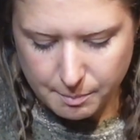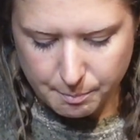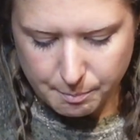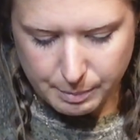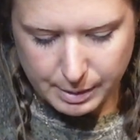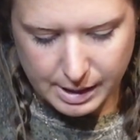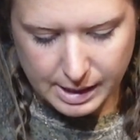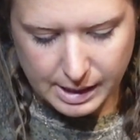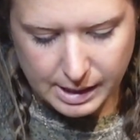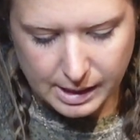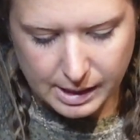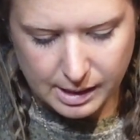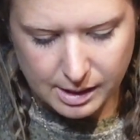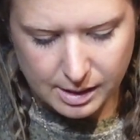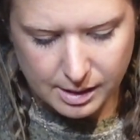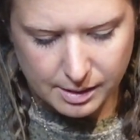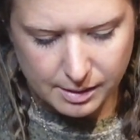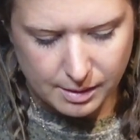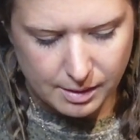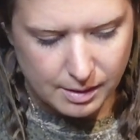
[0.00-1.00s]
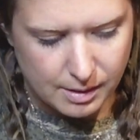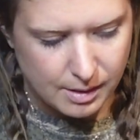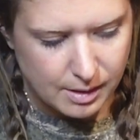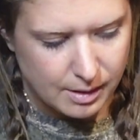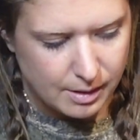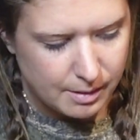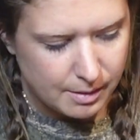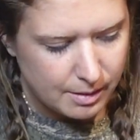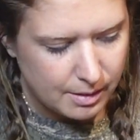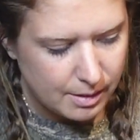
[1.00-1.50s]
But
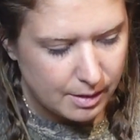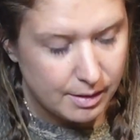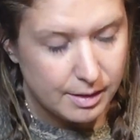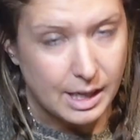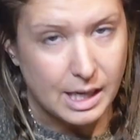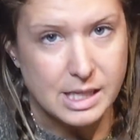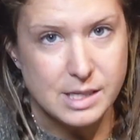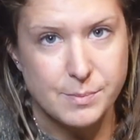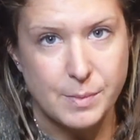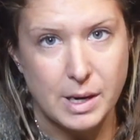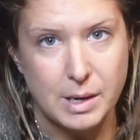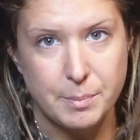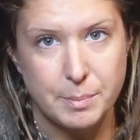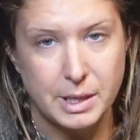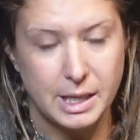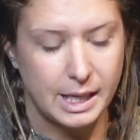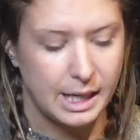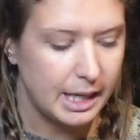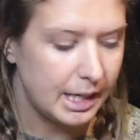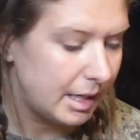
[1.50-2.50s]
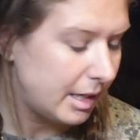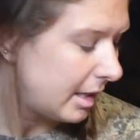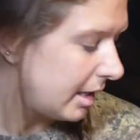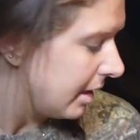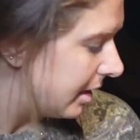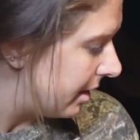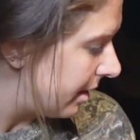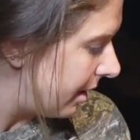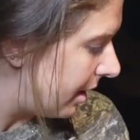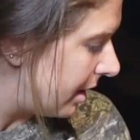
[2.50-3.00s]
that's my plan.
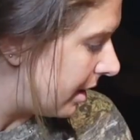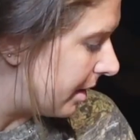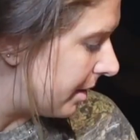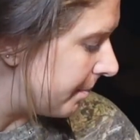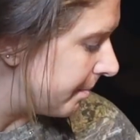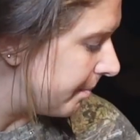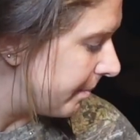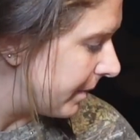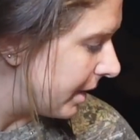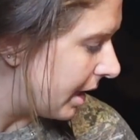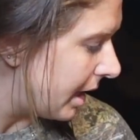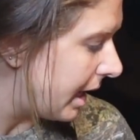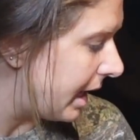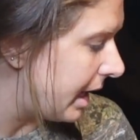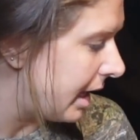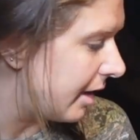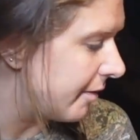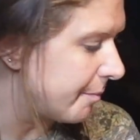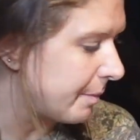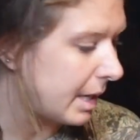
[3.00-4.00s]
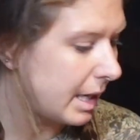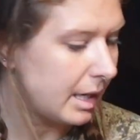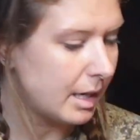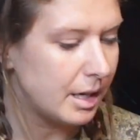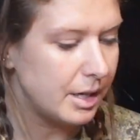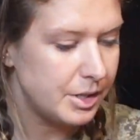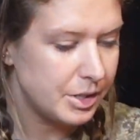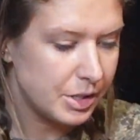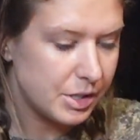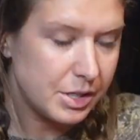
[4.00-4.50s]
I have my
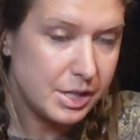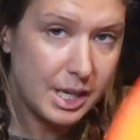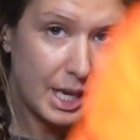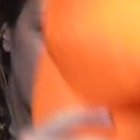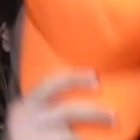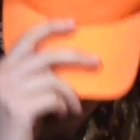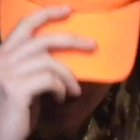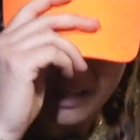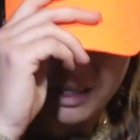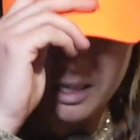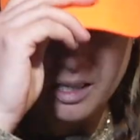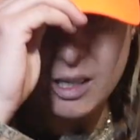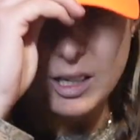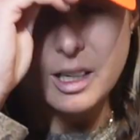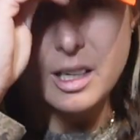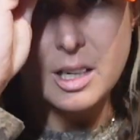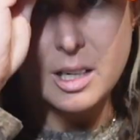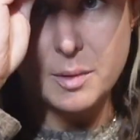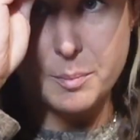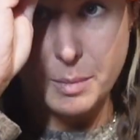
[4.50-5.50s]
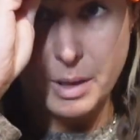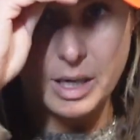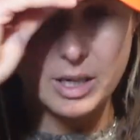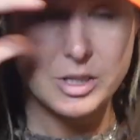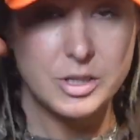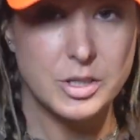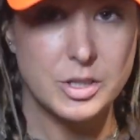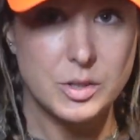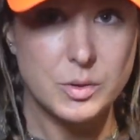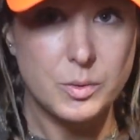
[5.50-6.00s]
hunter's hat, my
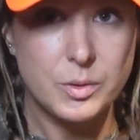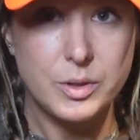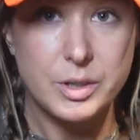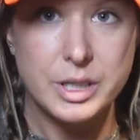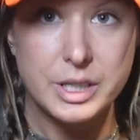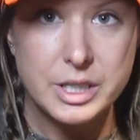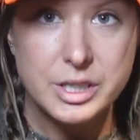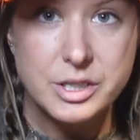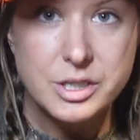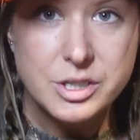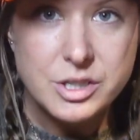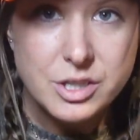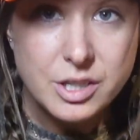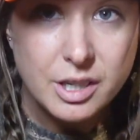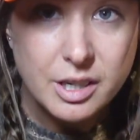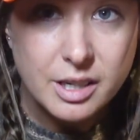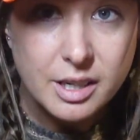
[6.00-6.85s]
hunter's orange.